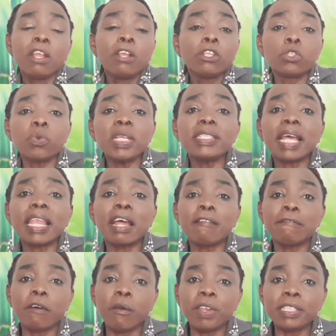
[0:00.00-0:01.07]
Switzerland,
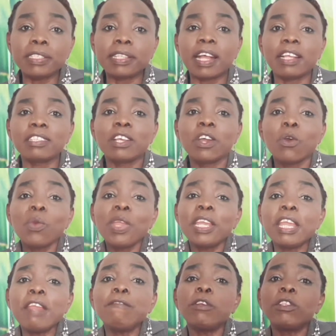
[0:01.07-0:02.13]
for instance, will
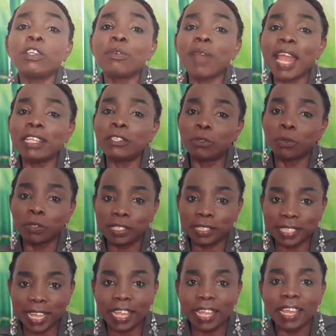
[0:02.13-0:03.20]
give you the right to
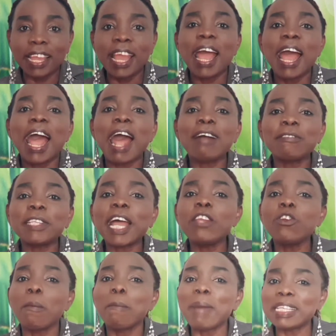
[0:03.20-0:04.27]
stay after
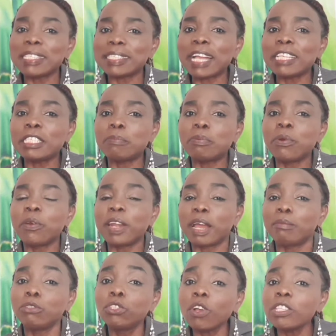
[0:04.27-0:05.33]
your master's
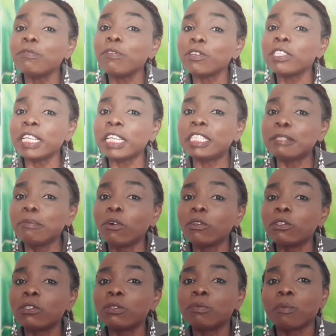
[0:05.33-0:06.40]
program just for 6
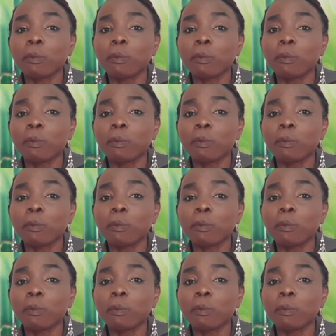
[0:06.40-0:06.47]
months